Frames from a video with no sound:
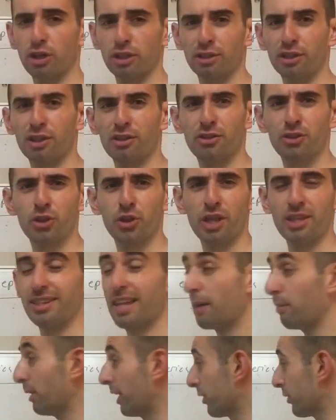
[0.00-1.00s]
the
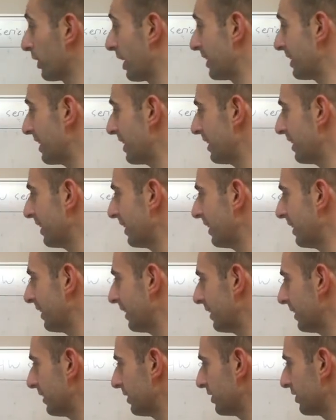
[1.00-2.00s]
double angle identity
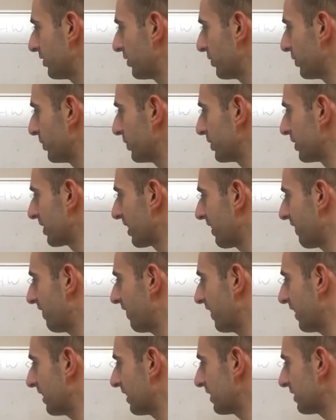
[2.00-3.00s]
here, 2 sine
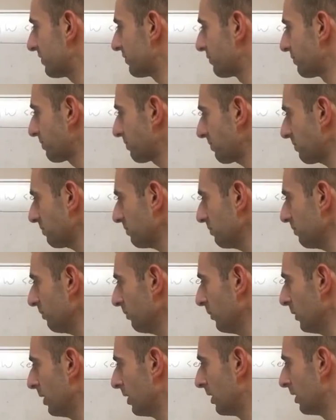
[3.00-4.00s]
theta
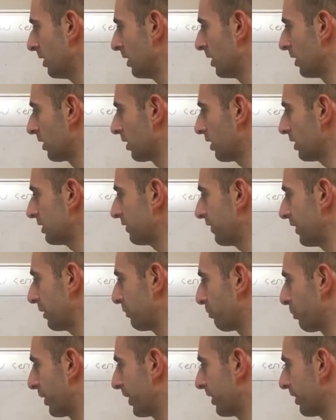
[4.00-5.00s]
cos theta,
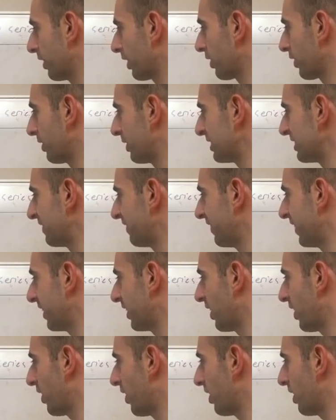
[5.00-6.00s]
bring the cos
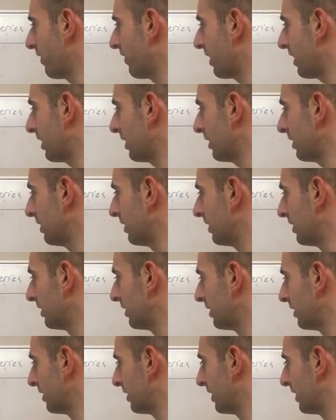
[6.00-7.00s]
theta over.
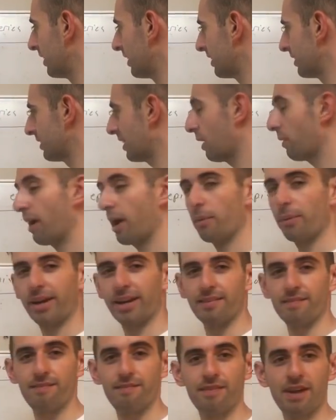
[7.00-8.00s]
That way we
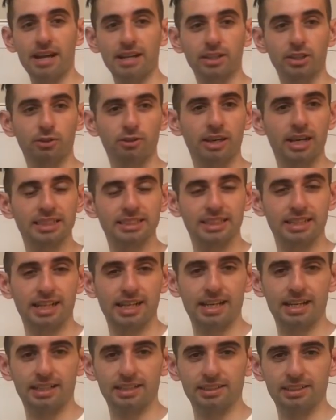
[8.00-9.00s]
can factorize it
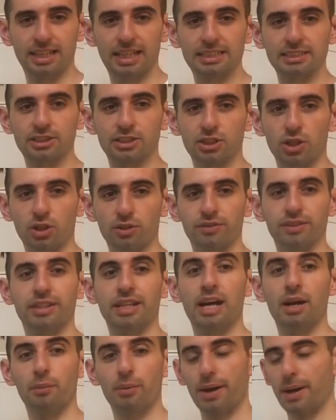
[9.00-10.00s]
out and solve it
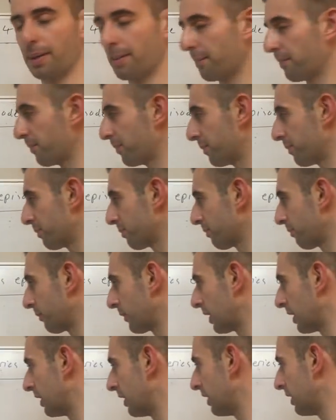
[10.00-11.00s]
that way.
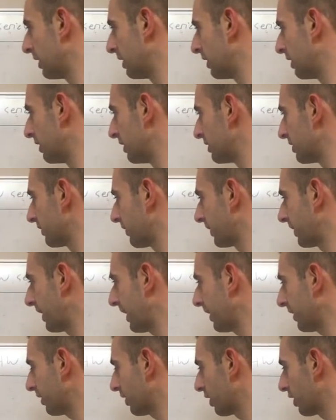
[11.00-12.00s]
So if I
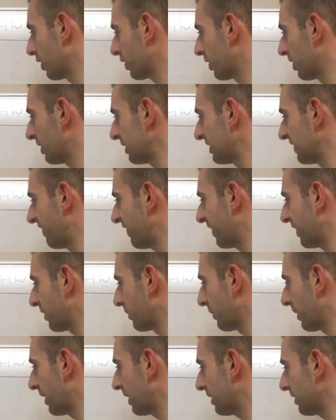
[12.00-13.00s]
take cos
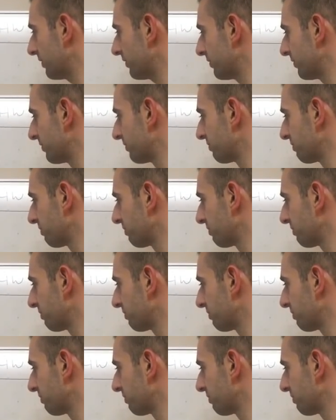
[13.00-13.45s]
theta out,